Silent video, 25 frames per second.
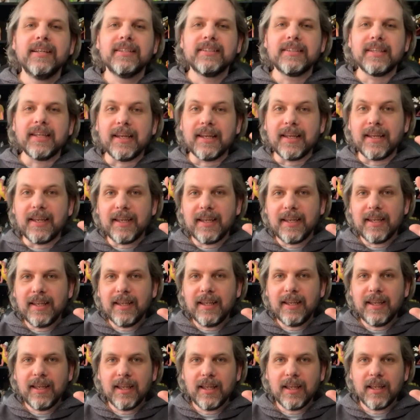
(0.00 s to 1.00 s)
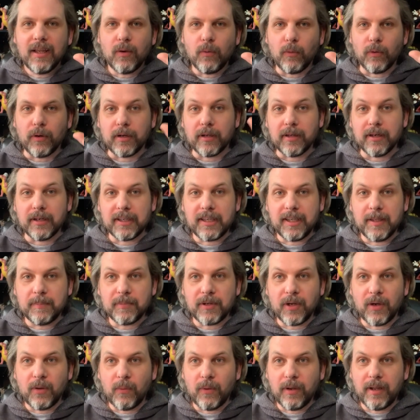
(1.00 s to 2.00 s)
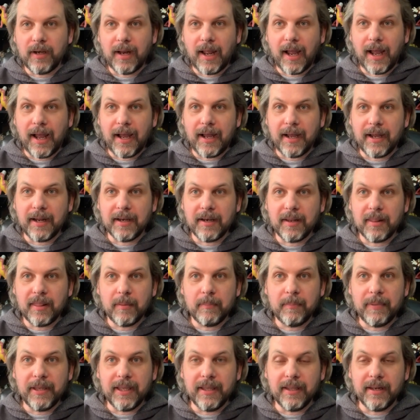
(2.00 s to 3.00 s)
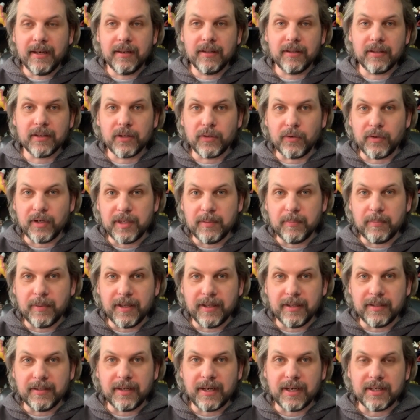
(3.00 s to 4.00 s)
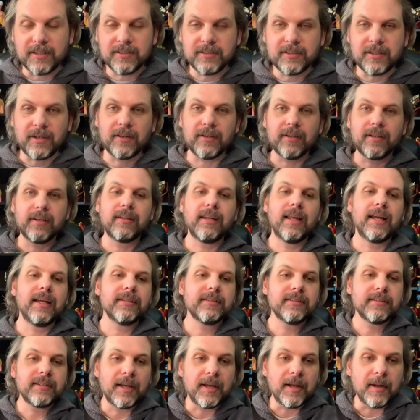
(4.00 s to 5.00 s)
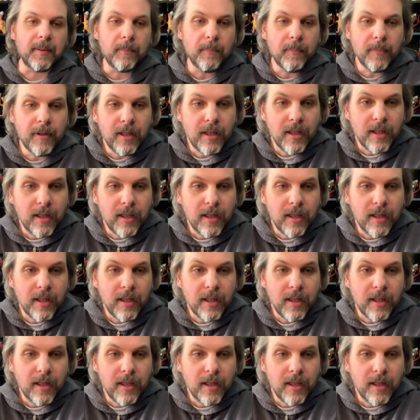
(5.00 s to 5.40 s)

Today we're going to keep going on the bin, the green bin that I started last time.